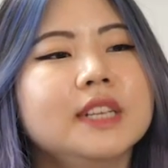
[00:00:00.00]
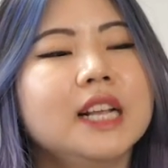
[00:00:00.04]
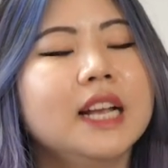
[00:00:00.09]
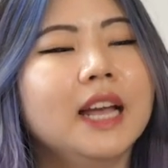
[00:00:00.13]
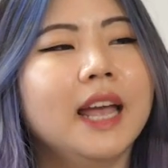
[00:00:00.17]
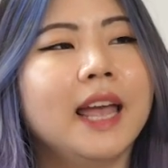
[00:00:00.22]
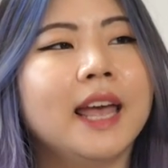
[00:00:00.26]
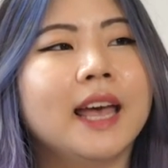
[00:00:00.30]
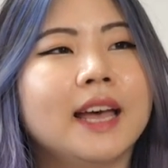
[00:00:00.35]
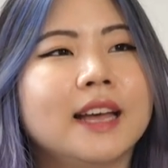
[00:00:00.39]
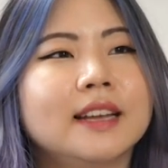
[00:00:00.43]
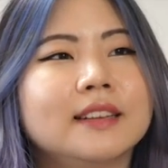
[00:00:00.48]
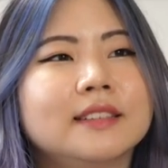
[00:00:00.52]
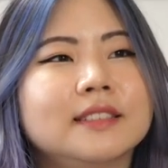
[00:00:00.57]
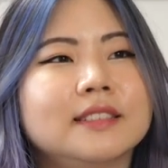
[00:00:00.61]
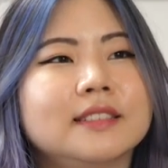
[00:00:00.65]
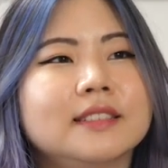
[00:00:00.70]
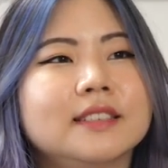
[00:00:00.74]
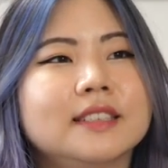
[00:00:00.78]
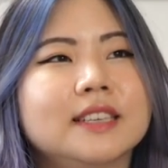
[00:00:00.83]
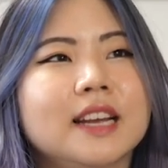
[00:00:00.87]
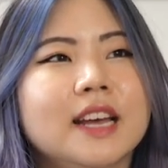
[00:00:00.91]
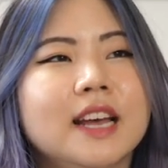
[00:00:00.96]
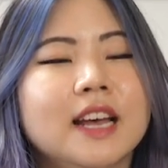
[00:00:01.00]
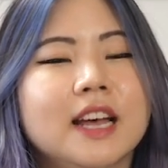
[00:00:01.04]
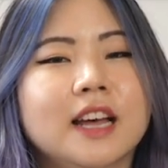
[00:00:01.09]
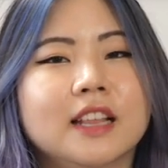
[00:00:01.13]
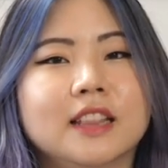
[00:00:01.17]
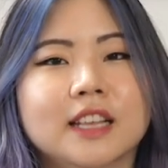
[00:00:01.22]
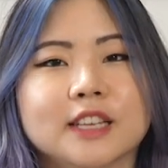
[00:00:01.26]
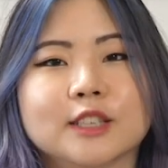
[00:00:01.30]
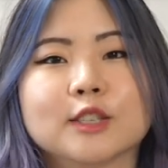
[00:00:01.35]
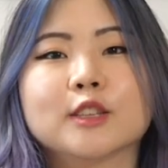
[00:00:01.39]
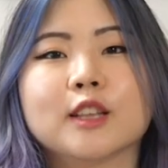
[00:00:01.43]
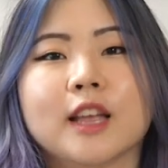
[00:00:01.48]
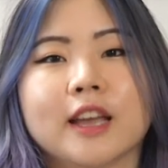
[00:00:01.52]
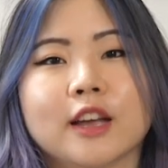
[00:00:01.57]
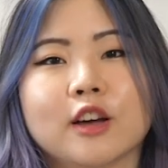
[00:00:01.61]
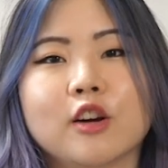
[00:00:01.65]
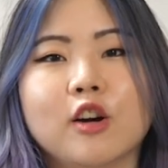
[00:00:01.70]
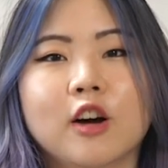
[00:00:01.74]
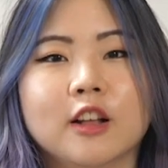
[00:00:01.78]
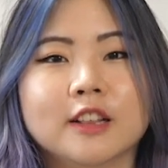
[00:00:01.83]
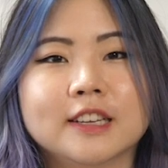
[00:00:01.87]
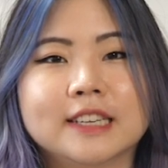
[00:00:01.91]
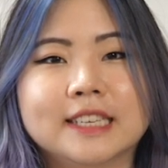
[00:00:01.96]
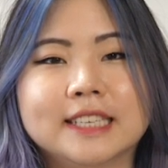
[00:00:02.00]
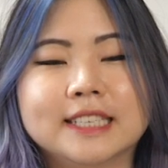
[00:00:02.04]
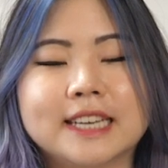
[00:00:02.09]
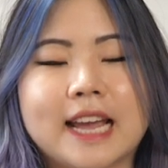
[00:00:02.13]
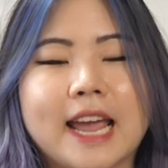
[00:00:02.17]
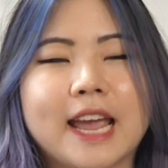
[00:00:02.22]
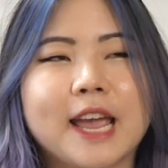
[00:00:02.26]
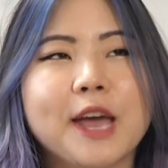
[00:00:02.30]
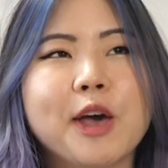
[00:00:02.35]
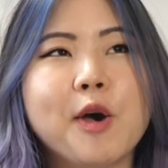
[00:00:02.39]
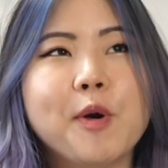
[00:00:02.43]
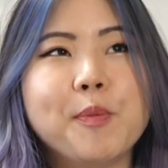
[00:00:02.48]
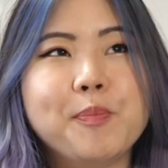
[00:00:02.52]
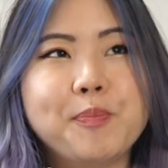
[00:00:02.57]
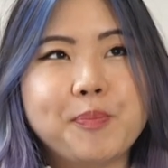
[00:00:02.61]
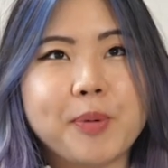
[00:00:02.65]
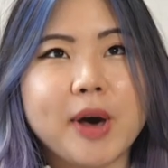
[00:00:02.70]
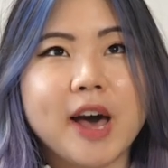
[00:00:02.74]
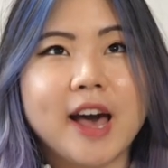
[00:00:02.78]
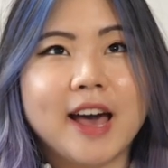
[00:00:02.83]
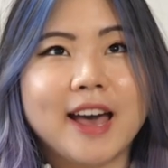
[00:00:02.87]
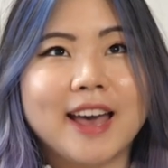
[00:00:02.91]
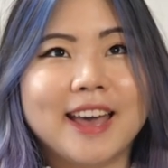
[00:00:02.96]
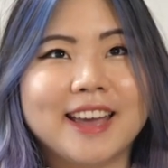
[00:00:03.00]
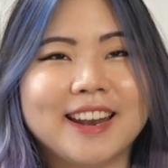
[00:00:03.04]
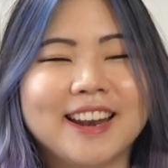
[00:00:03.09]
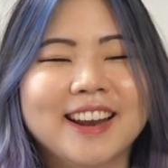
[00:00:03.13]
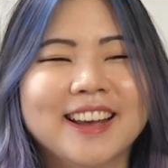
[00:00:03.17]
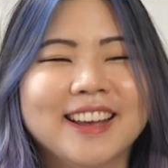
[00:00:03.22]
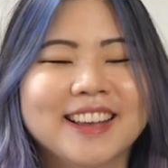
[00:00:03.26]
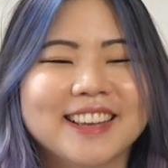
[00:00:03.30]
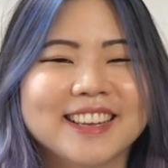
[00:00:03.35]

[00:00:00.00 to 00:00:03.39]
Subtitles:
and let's like call it a day. But